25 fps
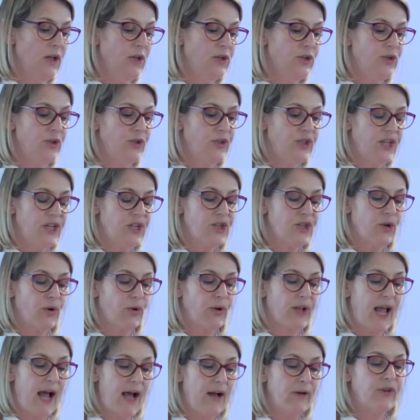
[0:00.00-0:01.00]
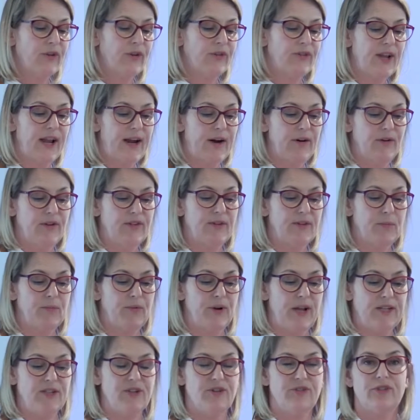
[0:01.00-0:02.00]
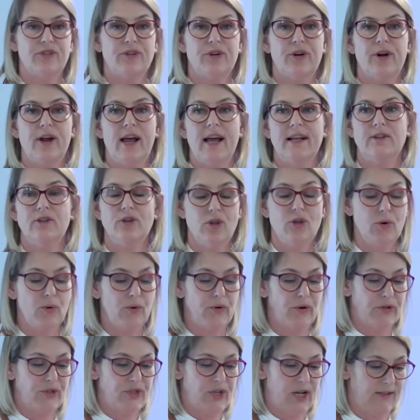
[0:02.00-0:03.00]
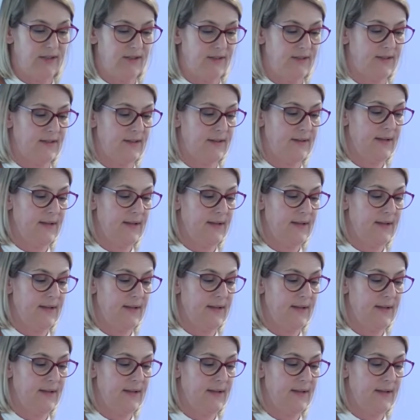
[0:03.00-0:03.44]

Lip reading: Judicial Counterterrorism Register at Eurojust.